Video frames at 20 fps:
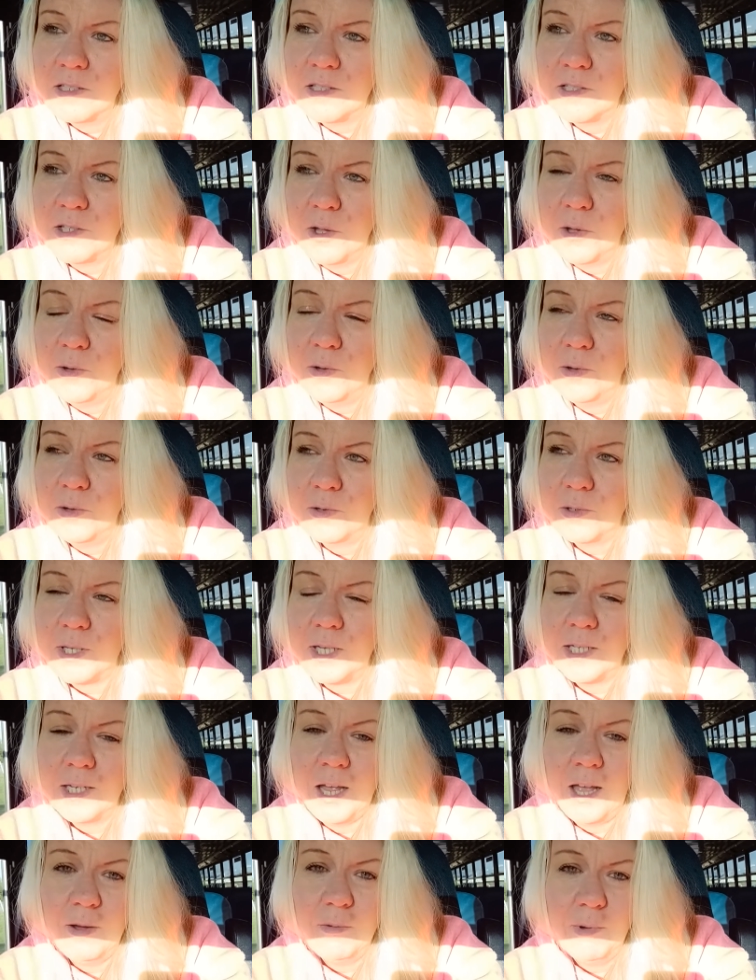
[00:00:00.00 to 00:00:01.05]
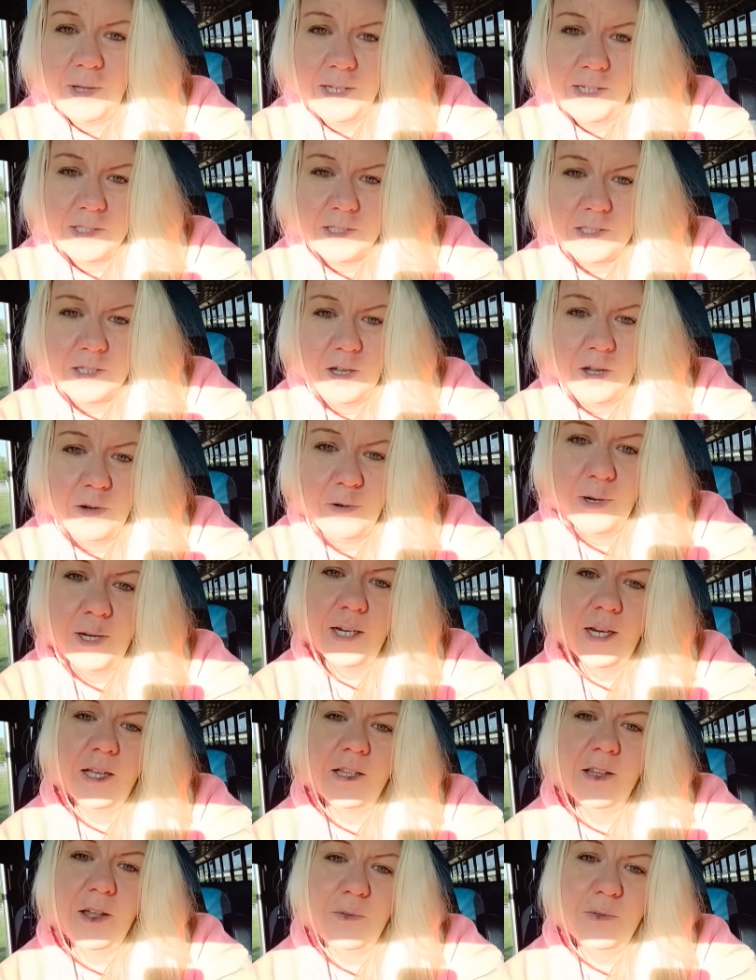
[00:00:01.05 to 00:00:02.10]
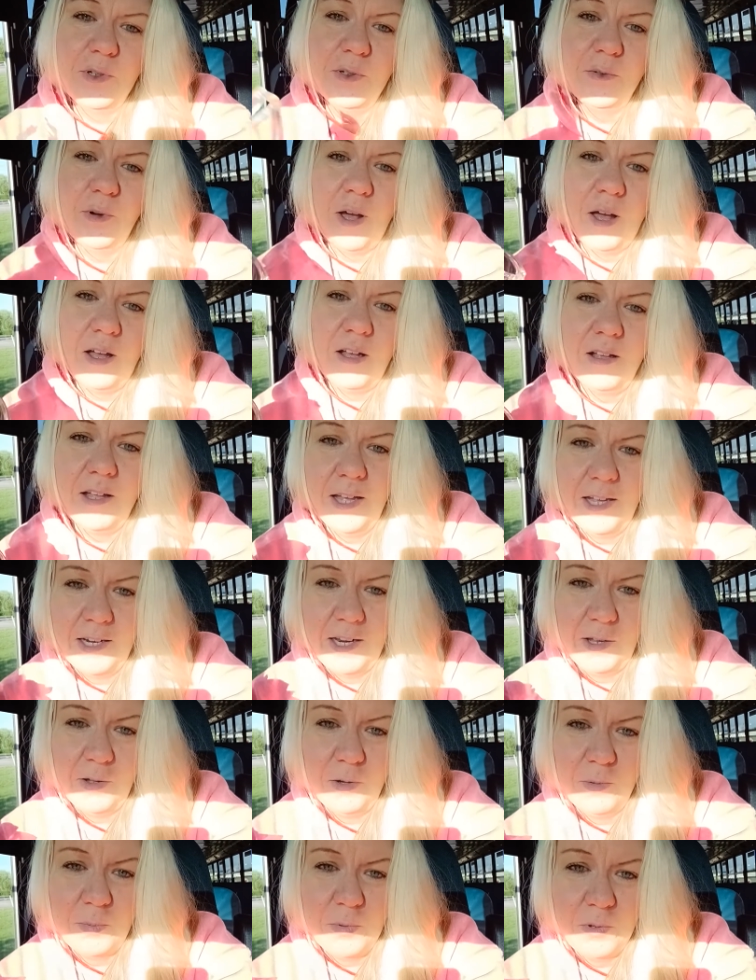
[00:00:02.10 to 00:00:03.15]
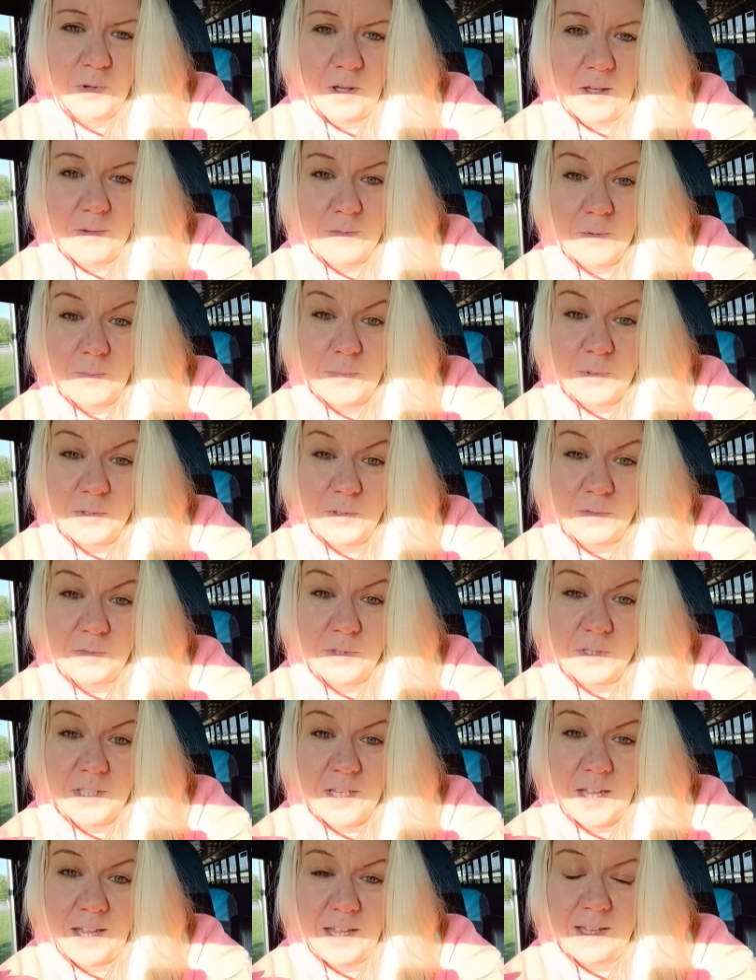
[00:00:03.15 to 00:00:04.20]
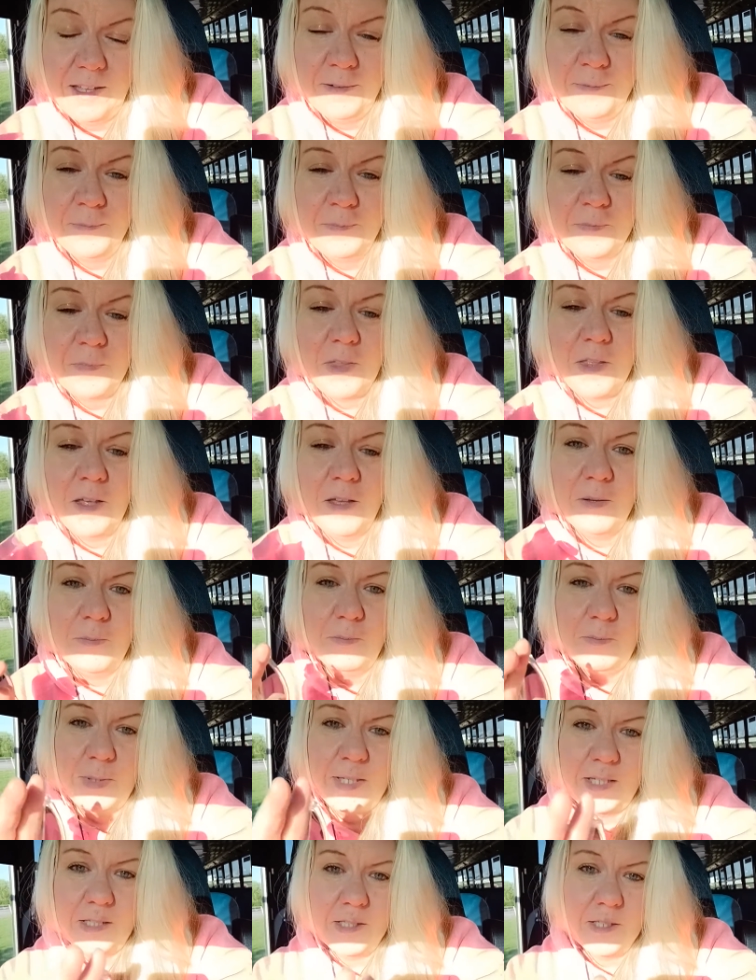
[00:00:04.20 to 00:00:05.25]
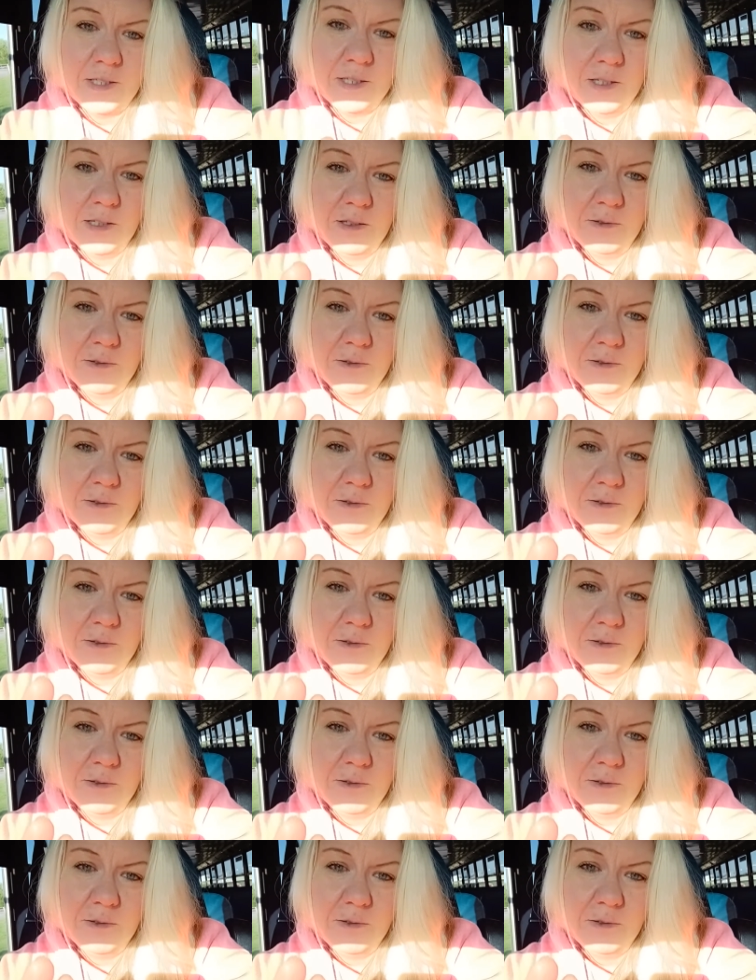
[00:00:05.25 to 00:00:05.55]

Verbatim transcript: So cannot wait. All right. I love you all and I hope you all have a beautiful day. Peace.